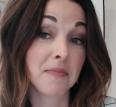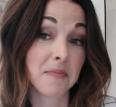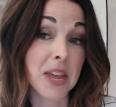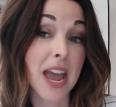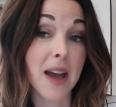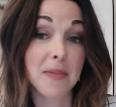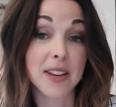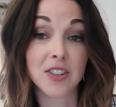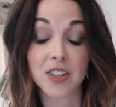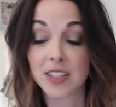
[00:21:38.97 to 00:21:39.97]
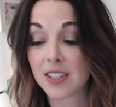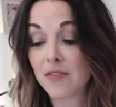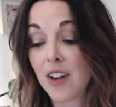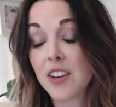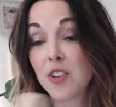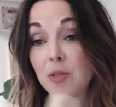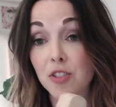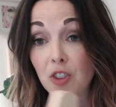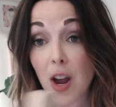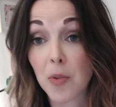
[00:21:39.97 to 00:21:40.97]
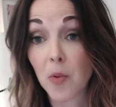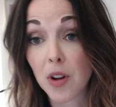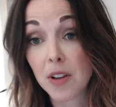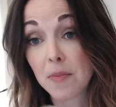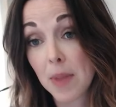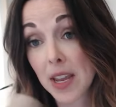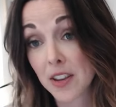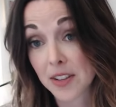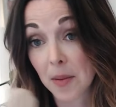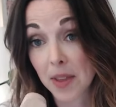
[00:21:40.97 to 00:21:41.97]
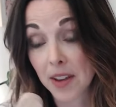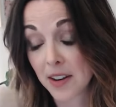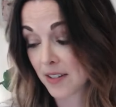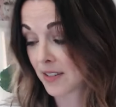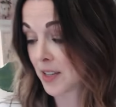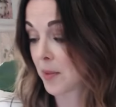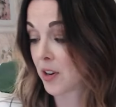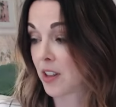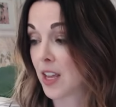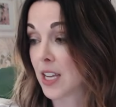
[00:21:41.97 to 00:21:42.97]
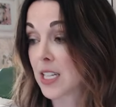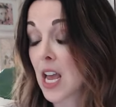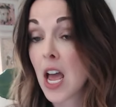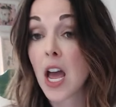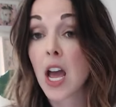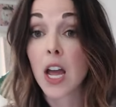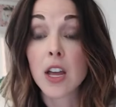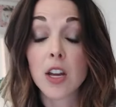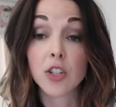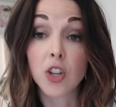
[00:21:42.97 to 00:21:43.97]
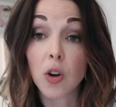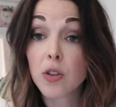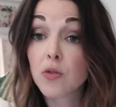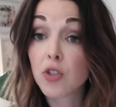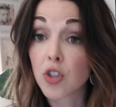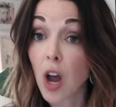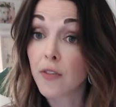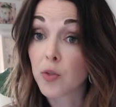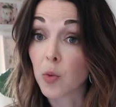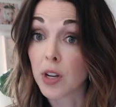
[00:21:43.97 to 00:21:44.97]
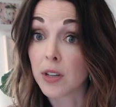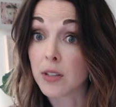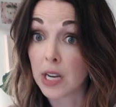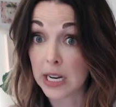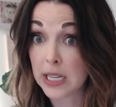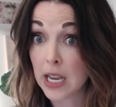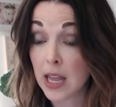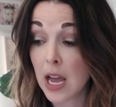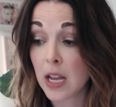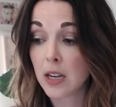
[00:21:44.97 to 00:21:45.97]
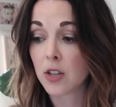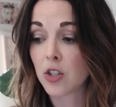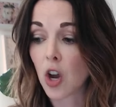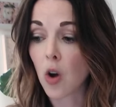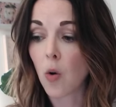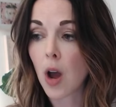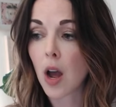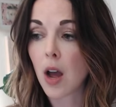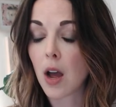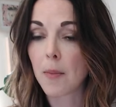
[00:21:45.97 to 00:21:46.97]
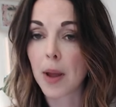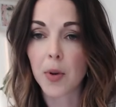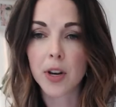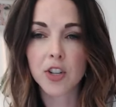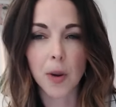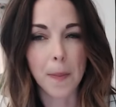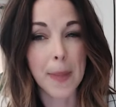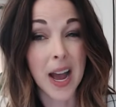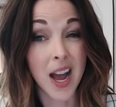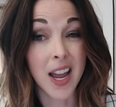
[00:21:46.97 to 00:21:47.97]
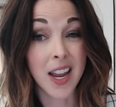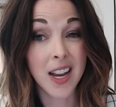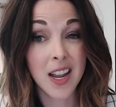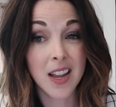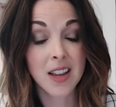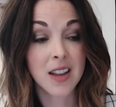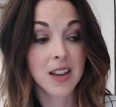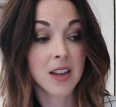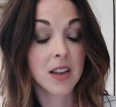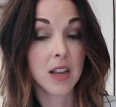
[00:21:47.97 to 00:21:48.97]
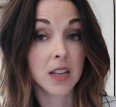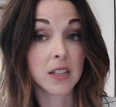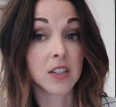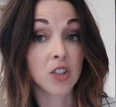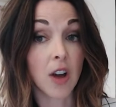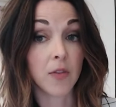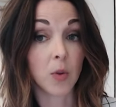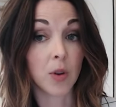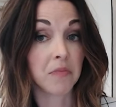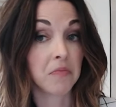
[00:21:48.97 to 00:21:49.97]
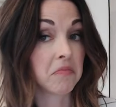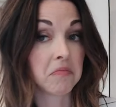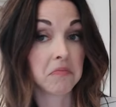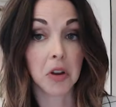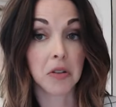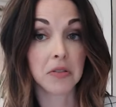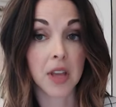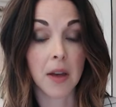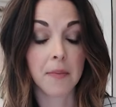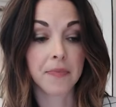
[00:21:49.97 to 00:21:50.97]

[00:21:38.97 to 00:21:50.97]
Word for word: be happy to just find you a scrap of wood and make you something similar to this. Don't use soft wood. Did I say that? So I'm pretty sure pine is a soft wood. Don't use that.